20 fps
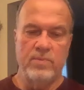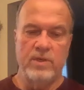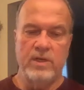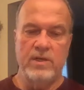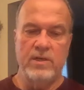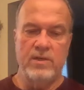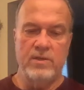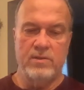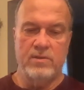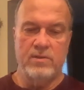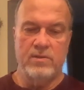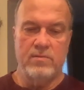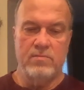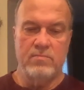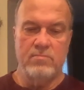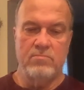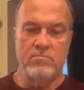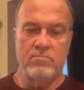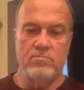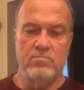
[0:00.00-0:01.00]
means
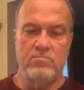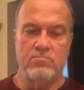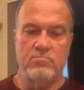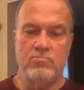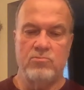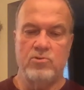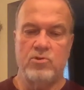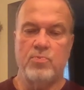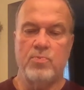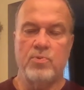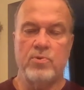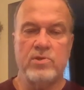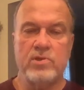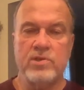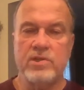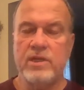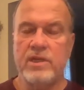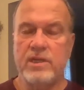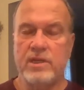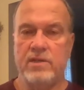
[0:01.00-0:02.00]
to
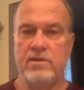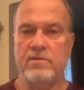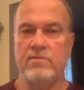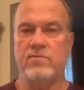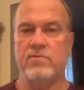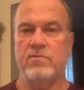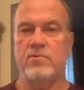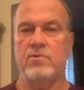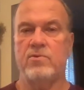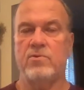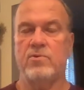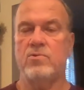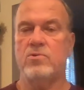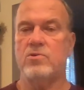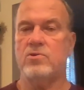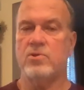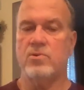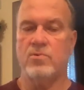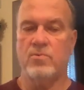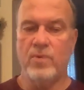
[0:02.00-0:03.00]
perceive or
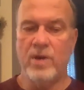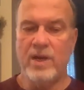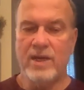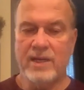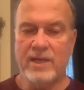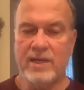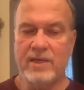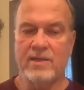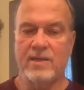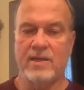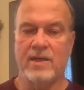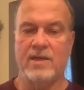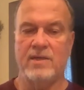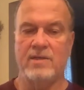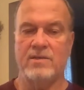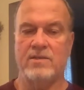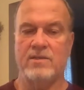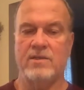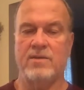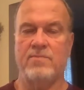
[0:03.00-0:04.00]
to
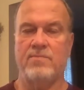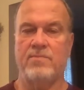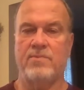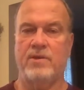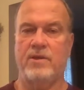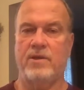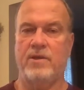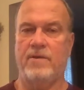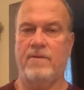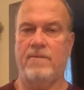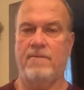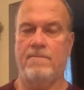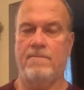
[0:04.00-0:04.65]
recognize something